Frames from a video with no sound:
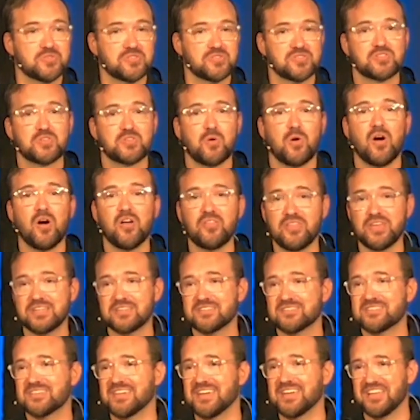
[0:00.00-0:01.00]
So all that to
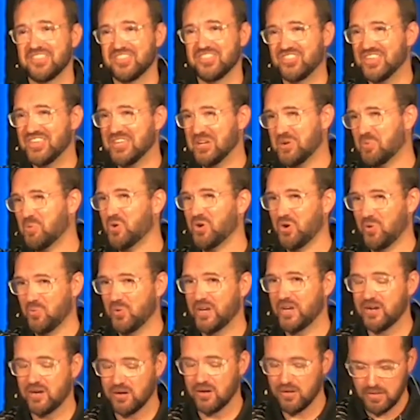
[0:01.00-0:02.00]
say, I think we're
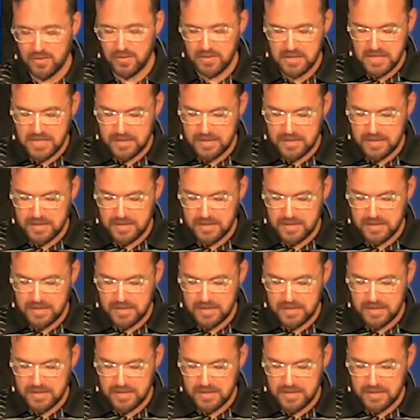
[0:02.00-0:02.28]
aware,